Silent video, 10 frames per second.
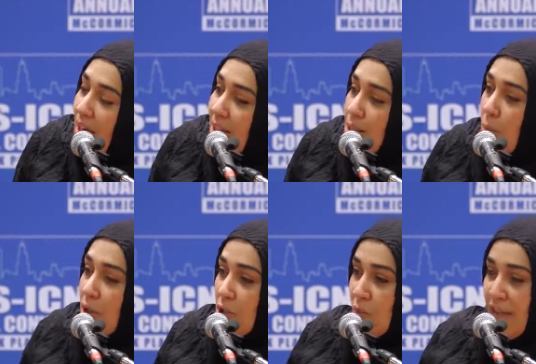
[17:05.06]
we need
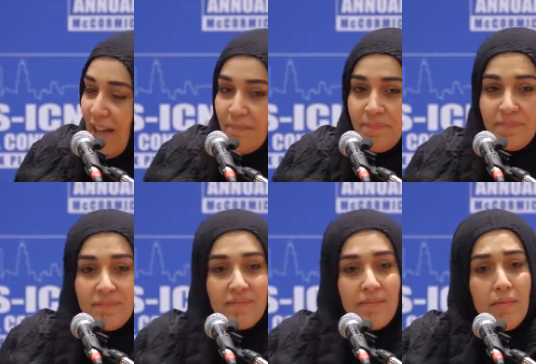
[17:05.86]
spiritually.
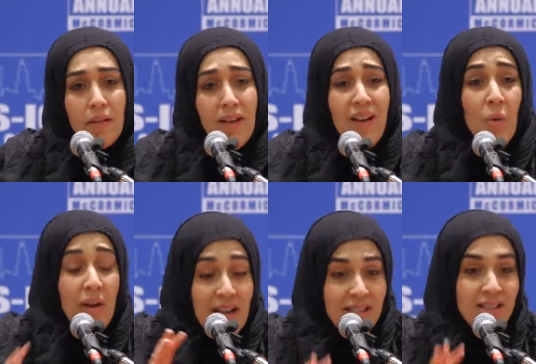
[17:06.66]

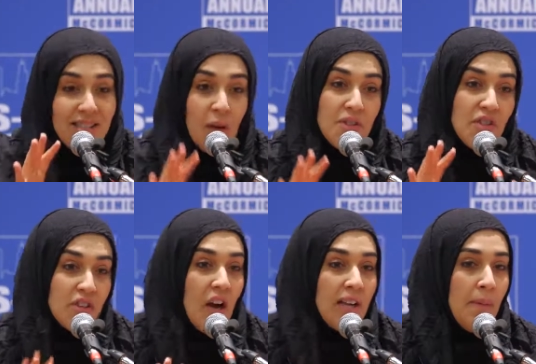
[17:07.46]
We need to
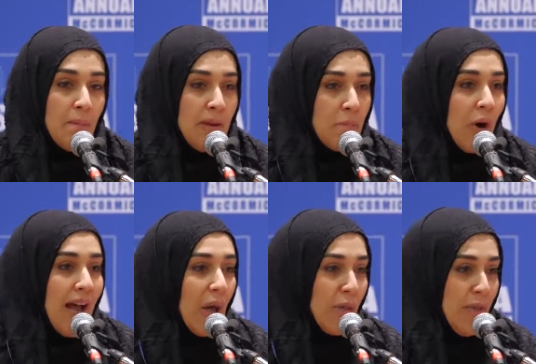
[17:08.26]
start talking about being more
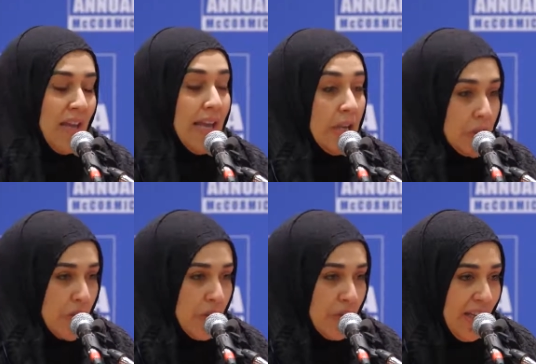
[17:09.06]
healthy
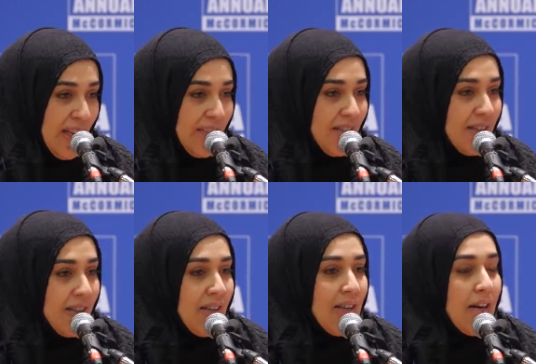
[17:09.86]
internally.
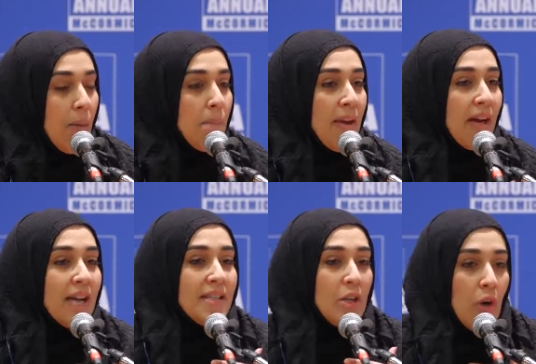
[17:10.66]

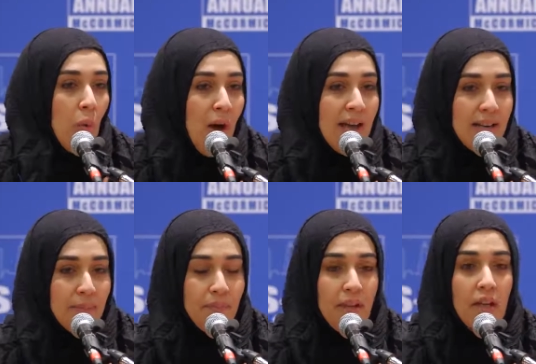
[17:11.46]
Because you know what?
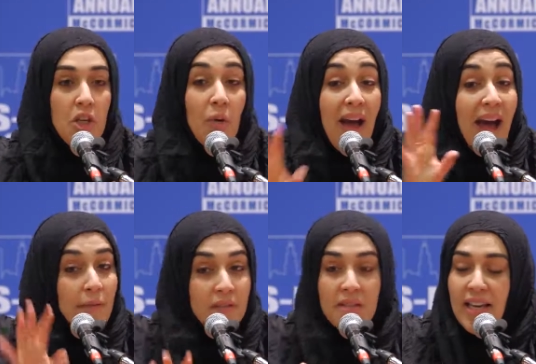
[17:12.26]
You
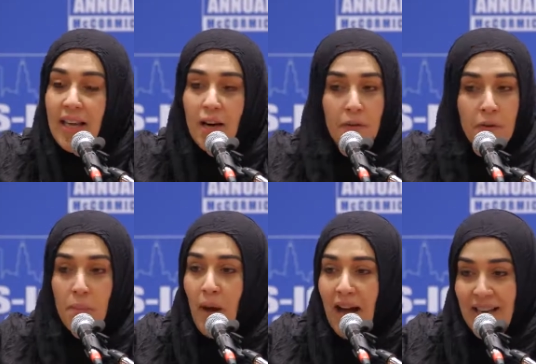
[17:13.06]
have to take care of your
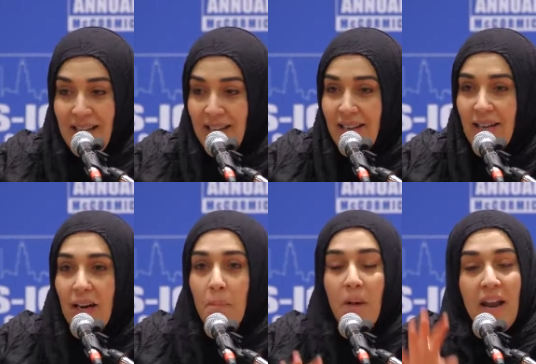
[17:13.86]
body.
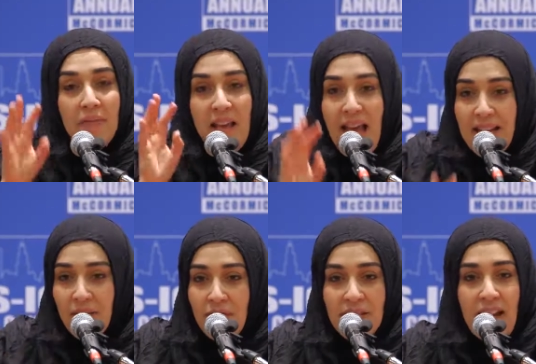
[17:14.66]
But at the end
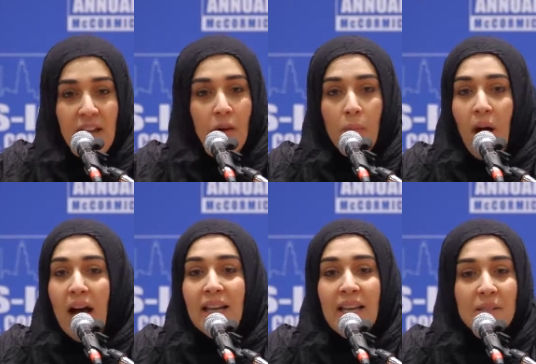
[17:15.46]
of the day, your
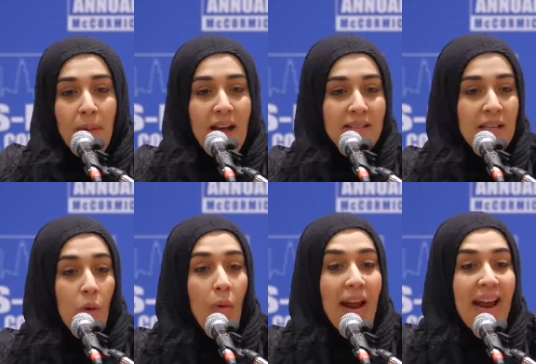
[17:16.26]
body is passing
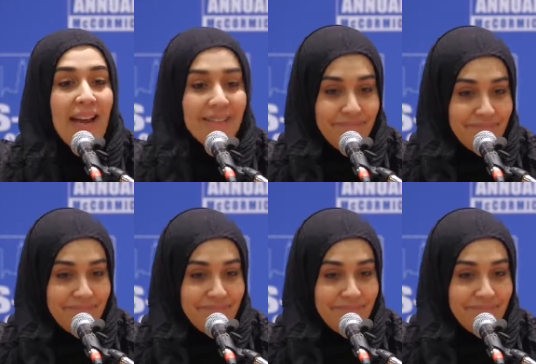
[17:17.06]
away.